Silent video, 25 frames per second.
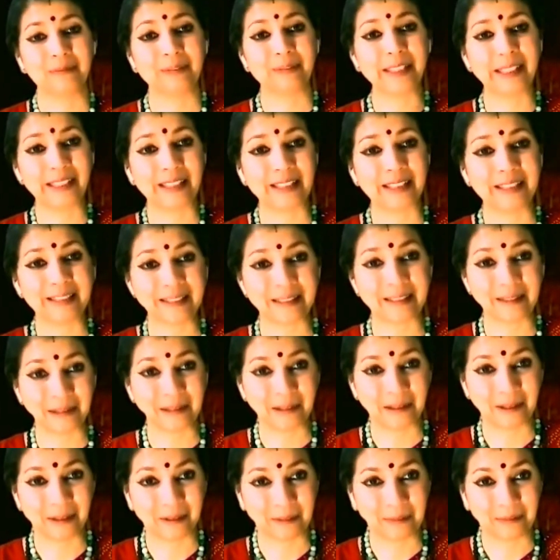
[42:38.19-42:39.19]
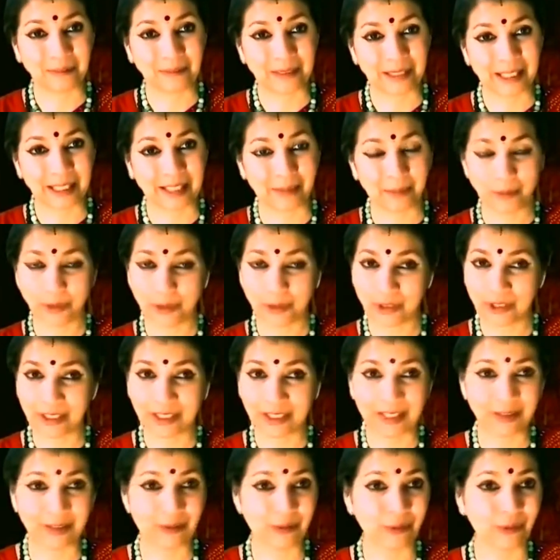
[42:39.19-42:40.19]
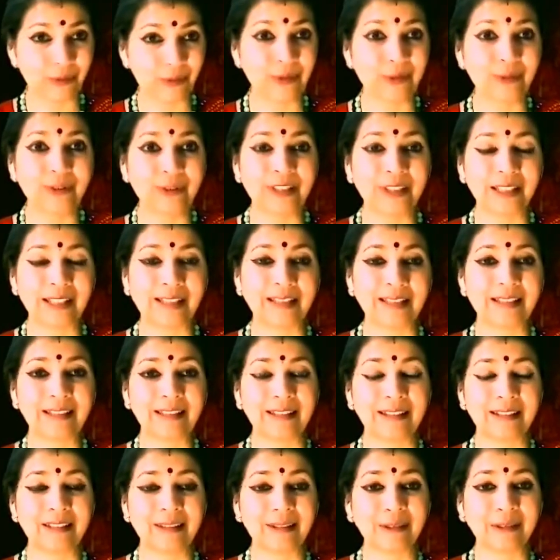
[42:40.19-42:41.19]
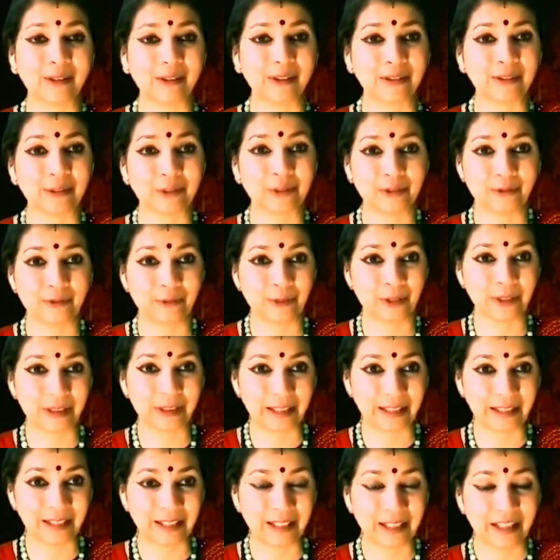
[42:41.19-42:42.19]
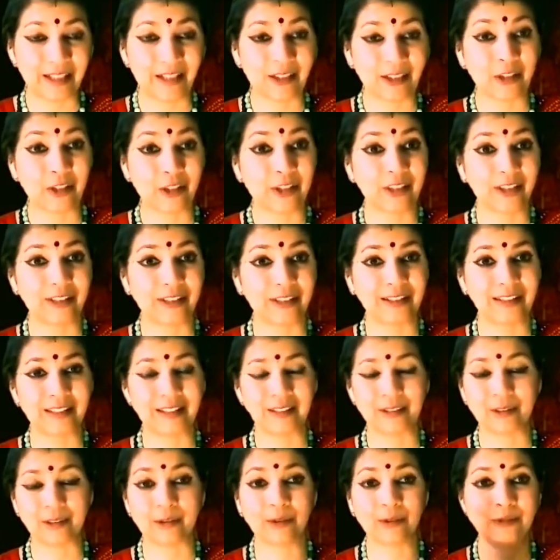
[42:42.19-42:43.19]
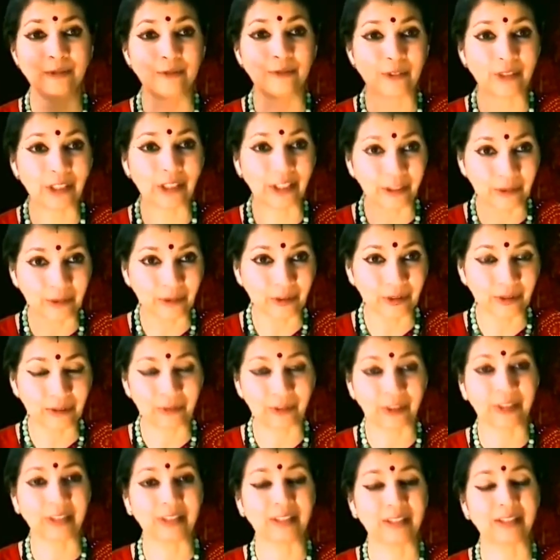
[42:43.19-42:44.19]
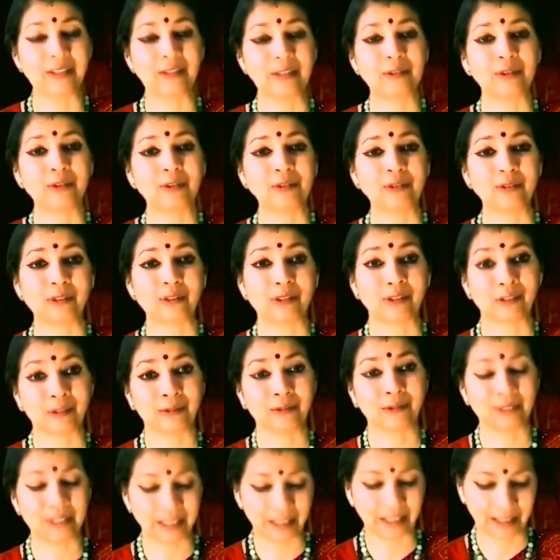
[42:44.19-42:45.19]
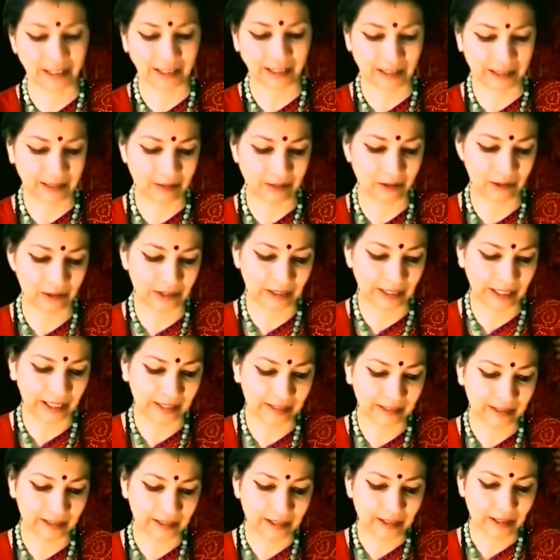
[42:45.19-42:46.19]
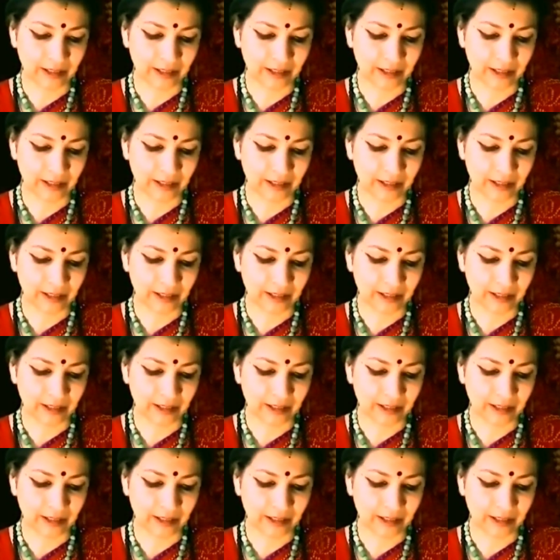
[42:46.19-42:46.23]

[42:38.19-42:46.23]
Please take mercy. Don't do this. It's not good for the earth. It's not good for the universe. You should not do this and all that.